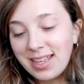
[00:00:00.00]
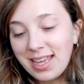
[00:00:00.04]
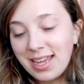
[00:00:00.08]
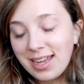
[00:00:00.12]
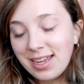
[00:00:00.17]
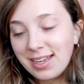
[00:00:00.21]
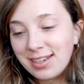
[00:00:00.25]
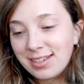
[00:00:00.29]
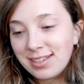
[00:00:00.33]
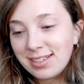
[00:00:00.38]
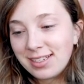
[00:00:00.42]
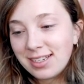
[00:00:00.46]

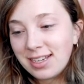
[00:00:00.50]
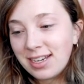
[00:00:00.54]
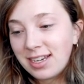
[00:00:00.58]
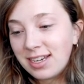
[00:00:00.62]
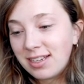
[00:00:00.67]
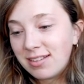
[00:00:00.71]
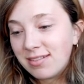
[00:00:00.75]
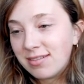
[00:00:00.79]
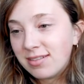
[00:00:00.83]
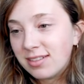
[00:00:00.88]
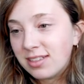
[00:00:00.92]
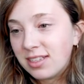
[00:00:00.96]
And
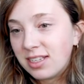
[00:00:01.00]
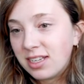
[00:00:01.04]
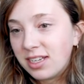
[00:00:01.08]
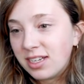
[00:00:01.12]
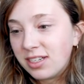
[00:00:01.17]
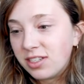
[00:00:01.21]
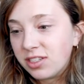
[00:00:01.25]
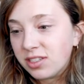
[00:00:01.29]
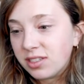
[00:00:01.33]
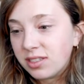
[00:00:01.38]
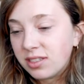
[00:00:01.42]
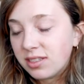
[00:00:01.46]

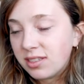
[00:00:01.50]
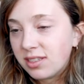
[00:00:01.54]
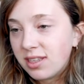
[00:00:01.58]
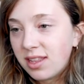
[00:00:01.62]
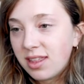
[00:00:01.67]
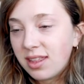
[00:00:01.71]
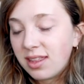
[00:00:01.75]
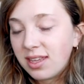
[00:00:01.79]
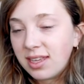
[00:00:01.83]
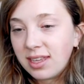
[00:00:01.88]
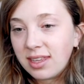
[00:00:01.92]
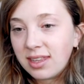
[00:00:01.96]
I just
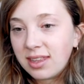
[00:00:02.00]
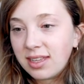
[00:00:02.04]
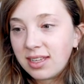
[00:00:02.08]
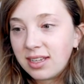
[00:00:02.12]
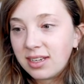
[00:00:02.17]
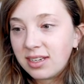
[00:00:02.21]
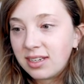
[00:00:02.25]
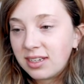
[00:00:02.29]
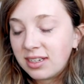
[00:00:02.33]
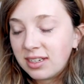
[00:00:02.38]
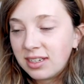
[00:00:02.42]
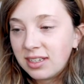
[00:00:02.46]
think
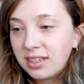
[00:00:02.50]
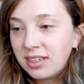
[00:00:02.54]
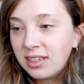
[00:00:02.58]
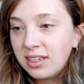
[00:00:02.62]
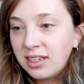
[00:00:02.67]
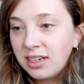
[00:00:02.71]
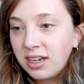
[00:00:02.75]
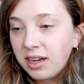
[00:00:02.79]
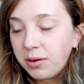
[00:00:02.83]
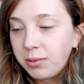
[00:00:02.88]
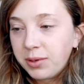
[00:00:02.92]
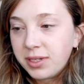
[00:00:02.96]
that
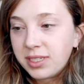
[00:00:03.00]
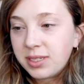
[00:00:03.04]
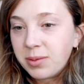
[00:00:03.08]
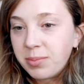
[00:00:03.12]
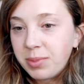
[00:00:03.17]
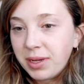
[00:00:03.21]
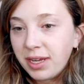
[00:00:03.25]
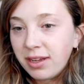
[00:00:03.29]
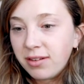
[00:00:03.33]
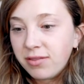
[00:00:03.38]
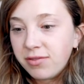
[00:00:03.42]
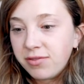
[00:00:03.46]
I went to
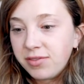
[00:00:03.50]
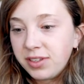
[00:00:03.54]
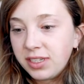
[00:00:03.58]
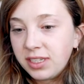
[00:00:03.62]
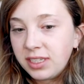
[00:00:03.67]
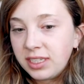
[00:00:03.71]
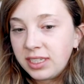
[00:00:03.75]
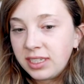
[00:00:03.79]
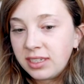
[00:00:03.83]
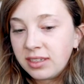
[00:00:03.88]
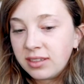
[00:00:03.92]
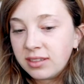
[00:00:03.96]
bed
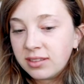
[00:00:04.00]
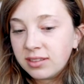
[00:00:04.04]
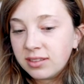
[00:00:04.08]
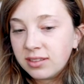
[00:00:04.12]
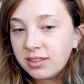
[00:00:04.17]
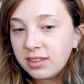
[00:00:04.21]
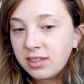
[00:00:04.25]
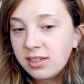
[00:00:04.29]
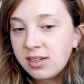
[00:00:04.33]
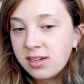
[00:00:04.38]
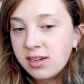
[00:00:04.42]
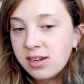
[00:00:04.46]
feeling
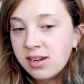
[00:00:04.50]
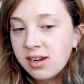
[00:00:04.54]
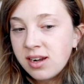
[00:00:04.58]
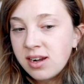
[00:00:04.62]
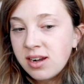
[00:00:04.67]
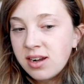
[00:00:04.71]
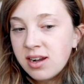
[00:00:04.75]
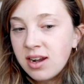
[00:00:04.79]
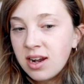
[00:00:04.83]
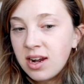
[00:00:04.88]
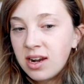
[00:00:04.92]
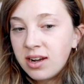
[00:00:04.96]

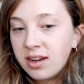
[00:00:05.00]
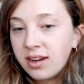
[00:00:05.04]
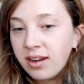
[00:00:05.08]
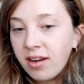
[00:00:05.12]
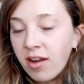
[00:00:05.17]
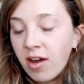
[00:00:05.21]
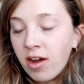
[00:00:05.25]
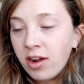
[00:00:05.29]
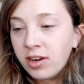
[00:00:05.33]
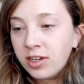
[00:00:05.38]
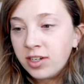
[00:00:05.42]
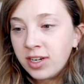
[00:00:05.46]

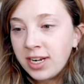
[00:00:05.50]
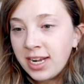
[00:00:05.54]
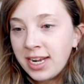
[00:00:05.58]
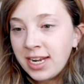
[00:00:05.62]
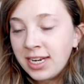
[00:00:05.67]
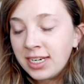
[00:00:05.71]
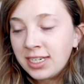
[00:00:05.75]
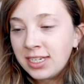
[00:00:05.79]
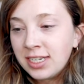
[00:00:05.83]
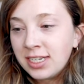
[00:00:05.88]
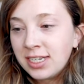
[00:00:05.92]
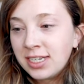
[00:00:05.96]
not
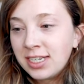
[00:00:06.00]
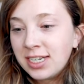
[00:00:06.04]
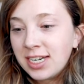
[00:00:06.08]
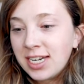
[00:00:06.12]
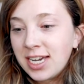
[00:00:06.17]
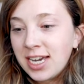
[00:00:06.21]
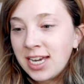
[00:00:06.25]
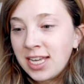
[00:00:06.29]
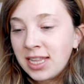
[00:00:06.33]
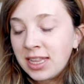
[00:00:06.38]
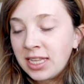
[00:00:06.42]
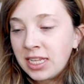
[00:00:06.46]
great,
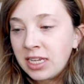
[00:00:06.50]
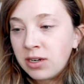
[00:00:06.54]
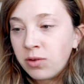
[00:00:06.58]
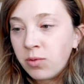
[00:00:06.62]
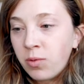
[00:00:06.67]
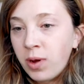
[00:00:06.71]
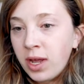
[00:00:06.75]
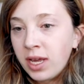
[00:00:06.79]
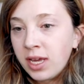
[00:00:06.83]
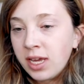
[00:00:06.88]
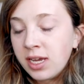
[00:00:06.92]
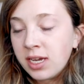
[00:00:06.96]
and
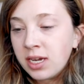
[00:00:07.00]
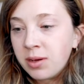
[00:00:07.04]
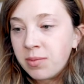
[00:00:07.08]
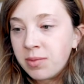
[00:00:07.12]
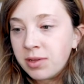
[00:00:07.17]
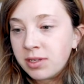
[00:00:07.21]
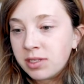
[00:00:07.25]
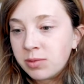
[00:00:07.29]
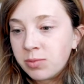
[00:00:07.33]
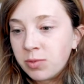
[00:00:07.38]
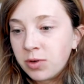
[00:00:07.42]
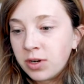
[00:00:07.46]
then waking up
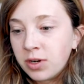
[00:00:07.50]
this